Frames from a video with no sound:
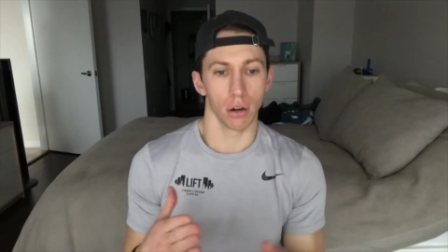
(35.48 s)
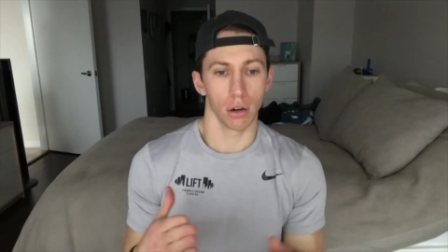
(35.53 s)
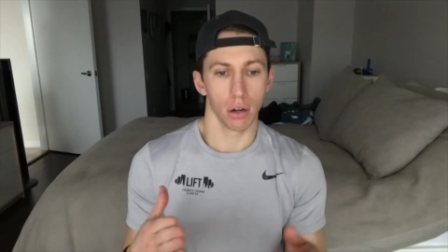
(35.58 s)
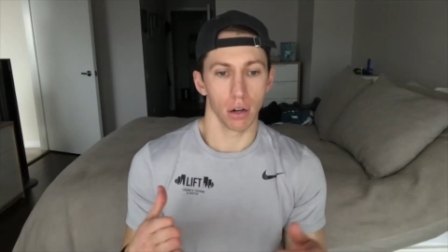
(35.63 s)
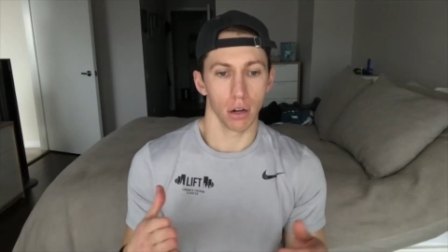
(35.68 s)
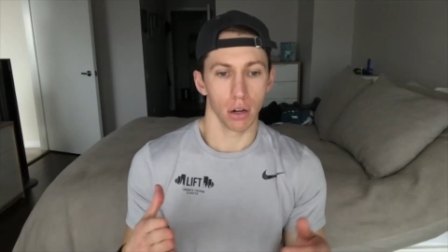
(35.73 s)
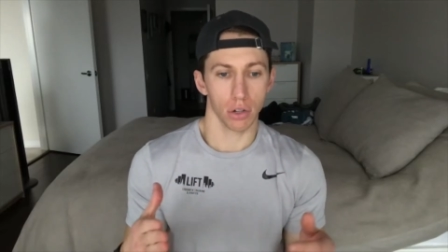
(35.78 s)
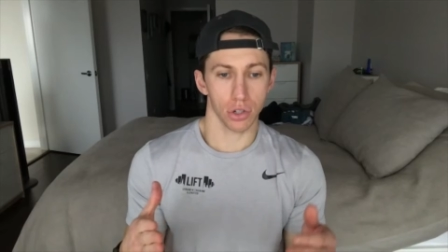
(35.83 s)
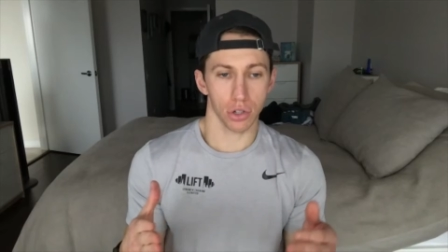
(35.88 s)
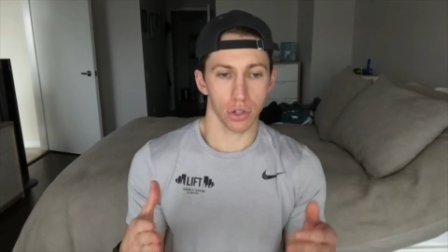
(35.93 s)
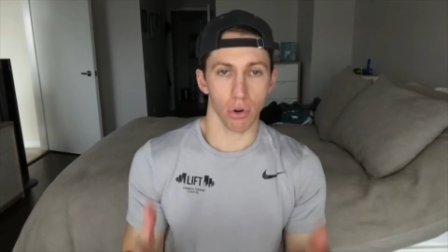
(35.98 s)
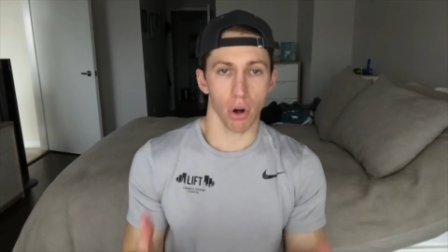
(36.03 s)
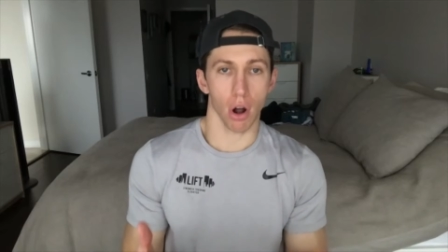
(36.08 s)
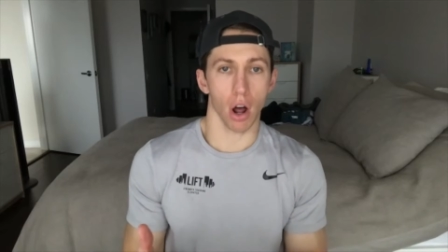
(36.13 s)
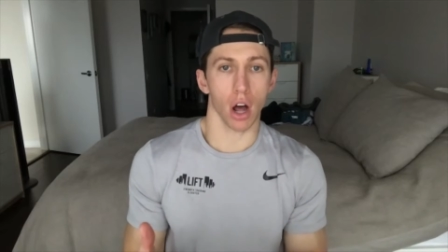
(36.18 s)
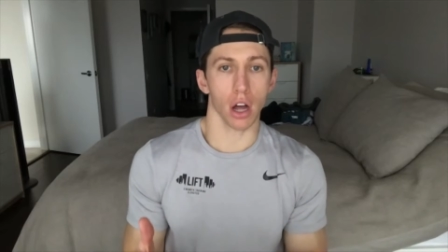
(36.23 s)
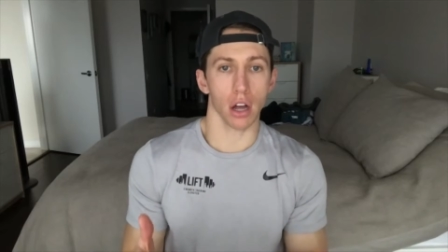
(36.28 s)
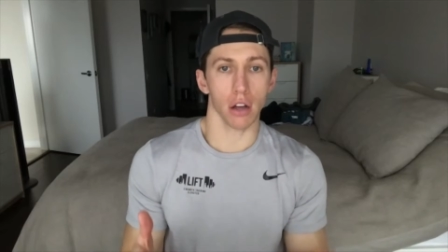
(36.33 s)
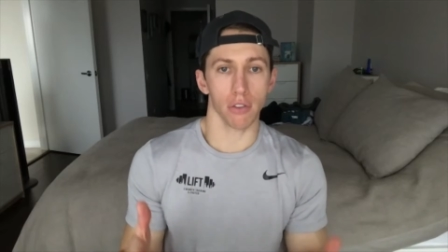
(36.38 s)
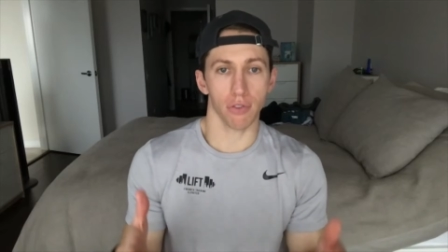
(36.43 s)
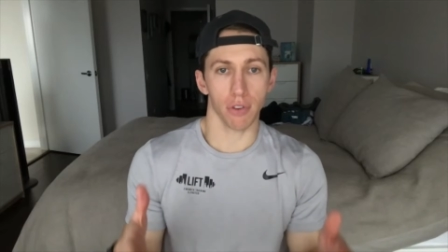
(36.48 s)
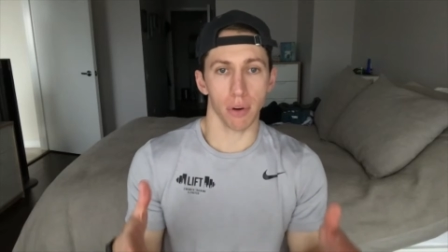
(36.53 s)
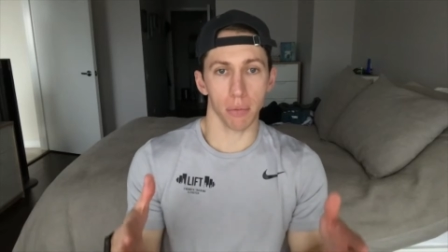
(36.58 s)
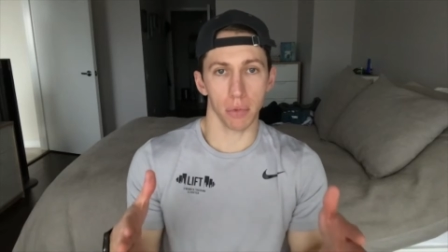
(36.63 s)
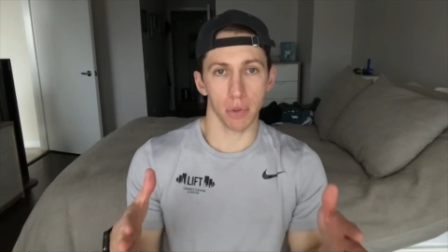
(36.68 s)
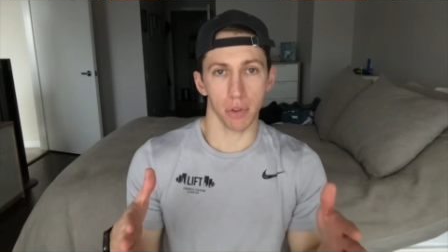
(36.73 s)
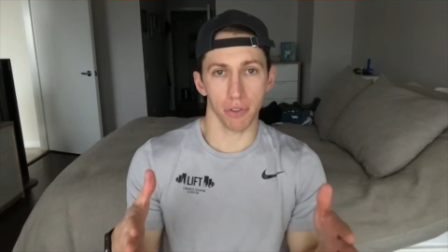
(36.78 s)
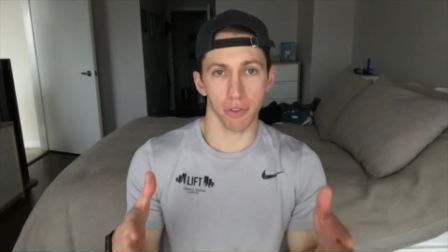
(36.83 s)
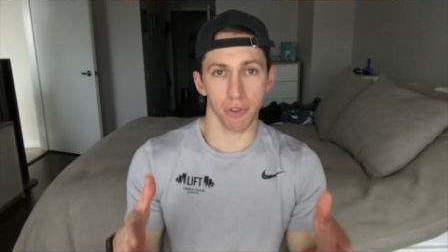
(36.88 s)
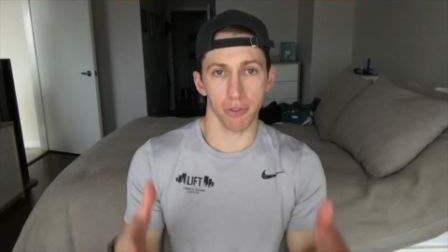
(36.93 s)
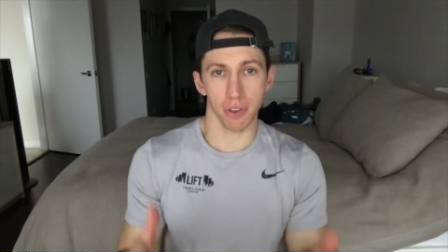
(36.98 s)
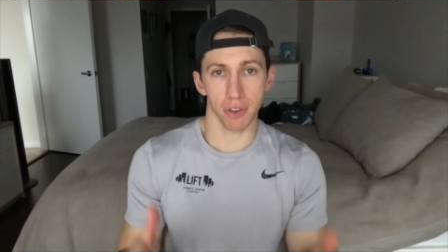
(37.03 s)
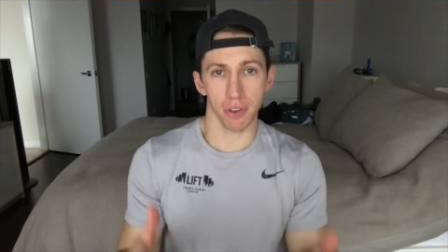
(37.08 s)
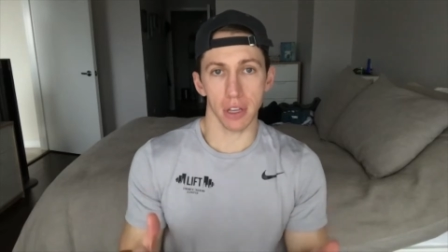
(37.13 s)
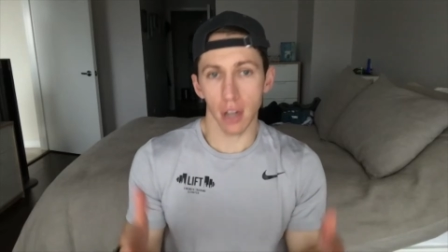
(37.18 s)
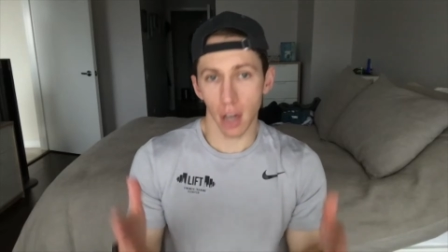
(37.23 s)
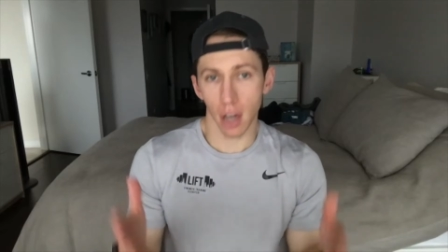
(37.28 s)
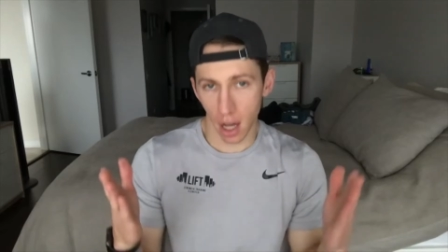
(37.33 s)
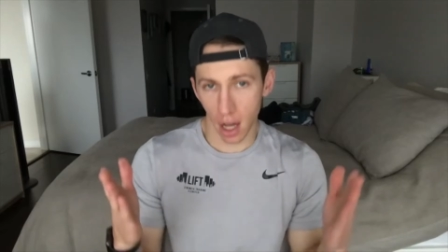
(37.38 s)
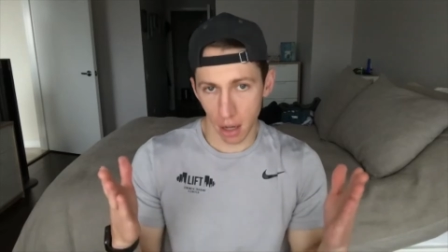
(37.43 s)
strong from the
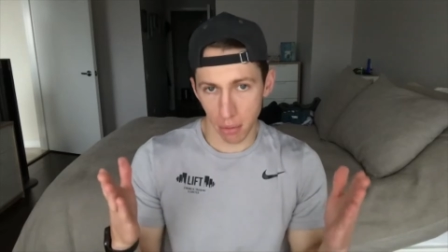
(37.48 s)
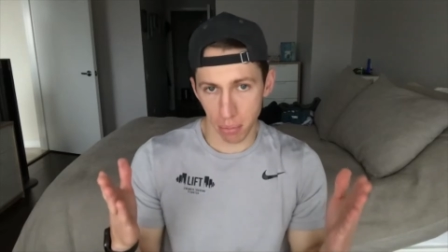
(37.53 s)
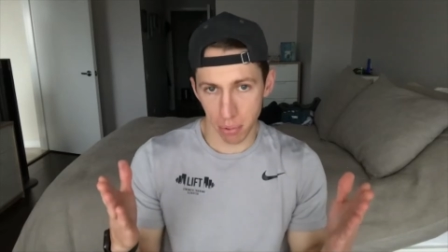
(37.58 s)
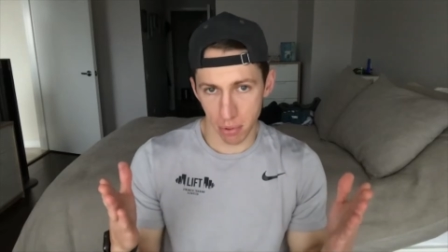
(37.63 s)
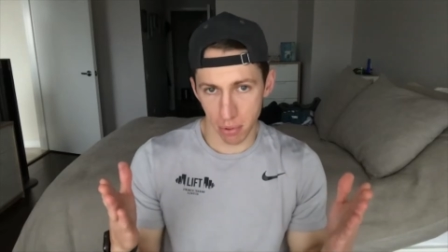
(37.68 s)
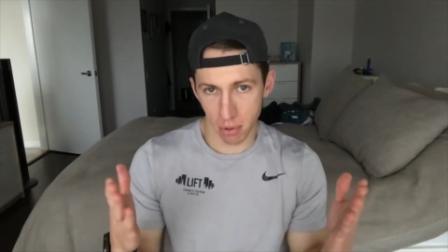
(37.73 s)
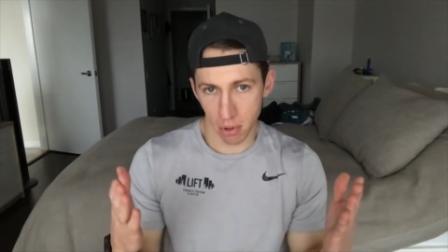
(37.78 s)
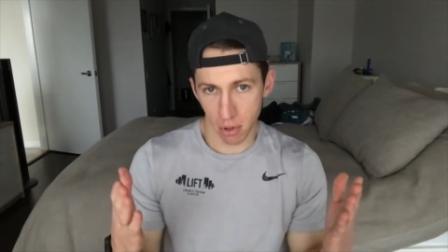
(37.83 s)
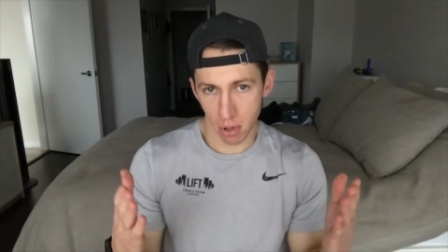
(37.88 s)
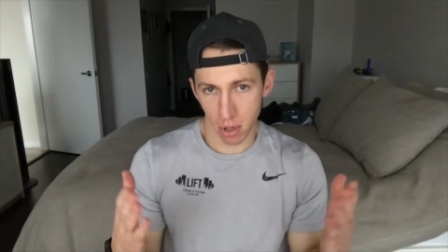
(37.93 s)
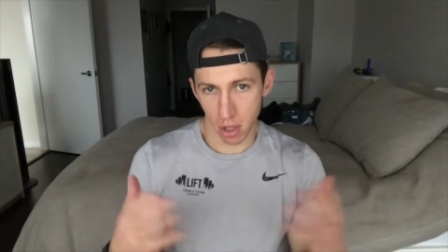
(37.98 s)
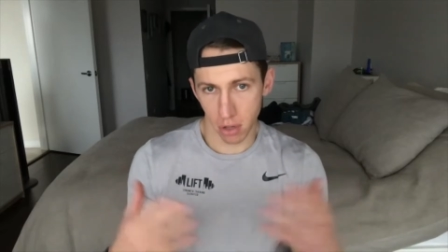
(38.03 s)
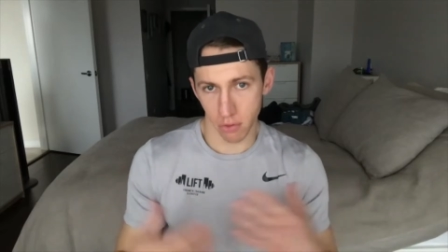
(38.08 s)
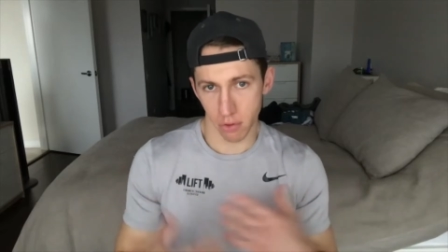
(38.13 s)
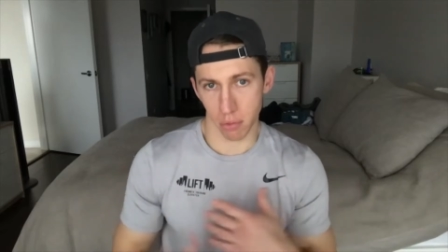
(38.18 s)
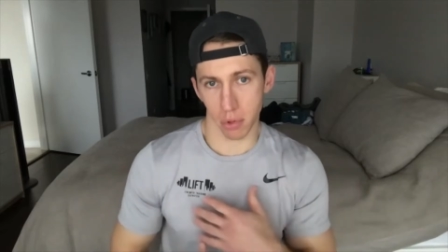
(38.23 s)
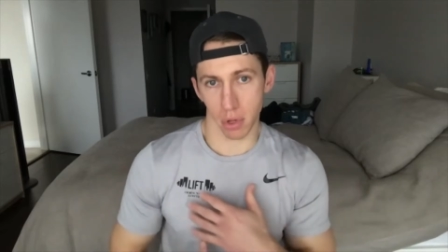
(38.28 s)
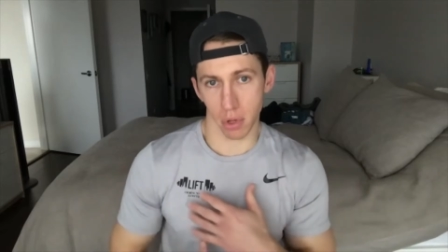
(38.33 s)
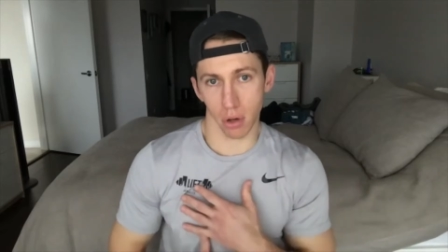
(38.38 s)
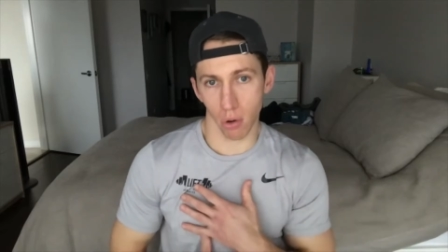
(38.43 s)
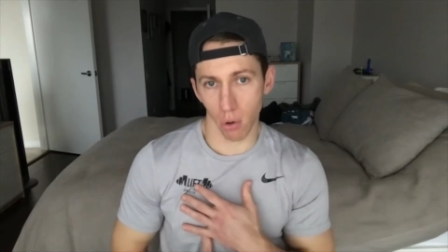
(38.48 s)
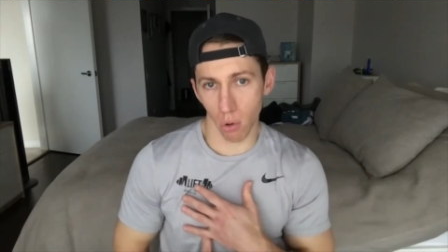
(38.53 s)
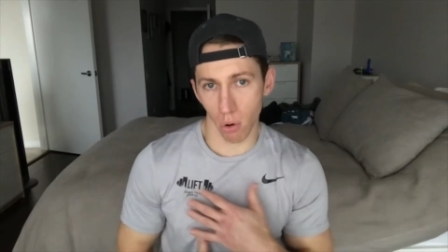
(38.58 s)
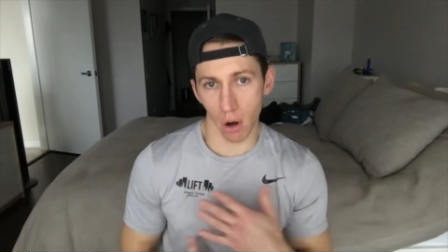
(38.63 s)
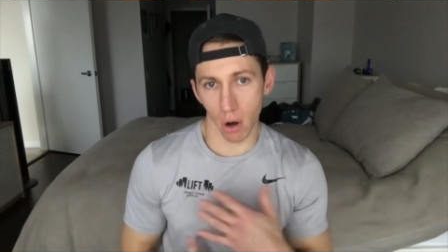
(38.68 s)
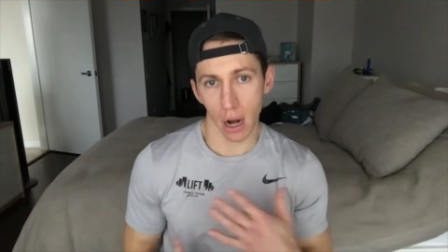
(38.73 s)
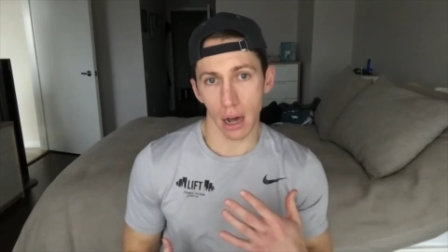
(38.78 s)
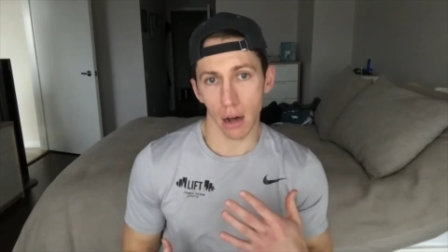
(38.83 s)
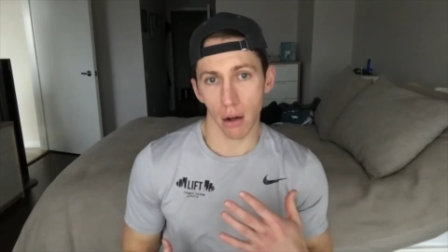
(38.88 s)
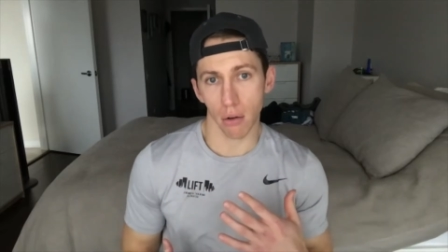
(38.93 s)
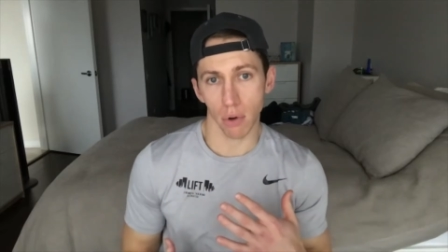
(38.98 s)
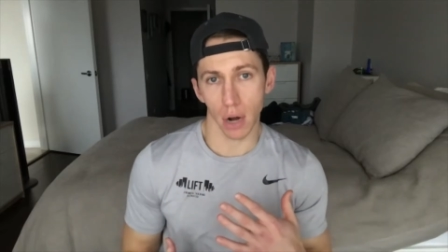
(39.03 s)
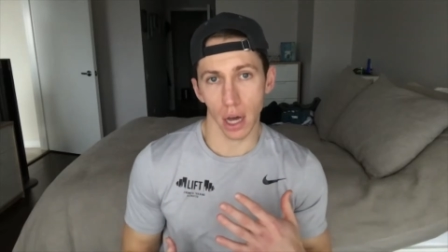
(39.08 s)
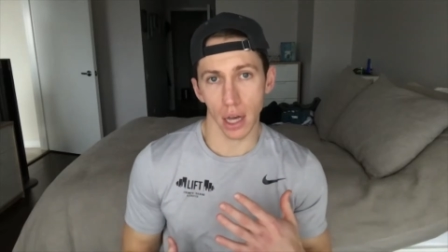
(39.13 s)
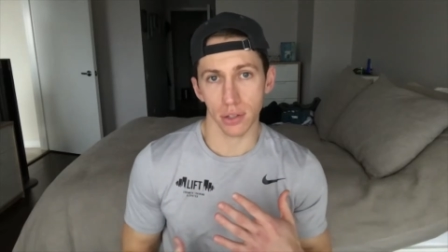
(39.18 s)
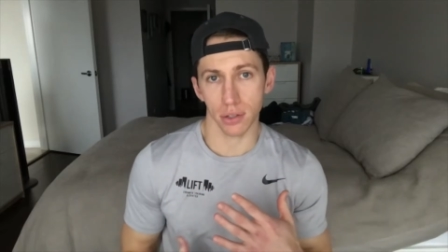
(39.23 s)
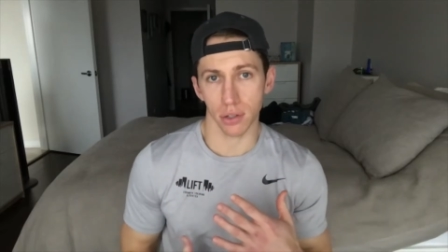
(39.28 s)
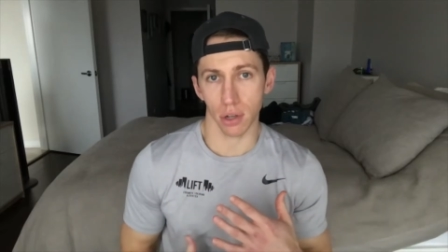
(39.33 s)
feet up and from the core out, right?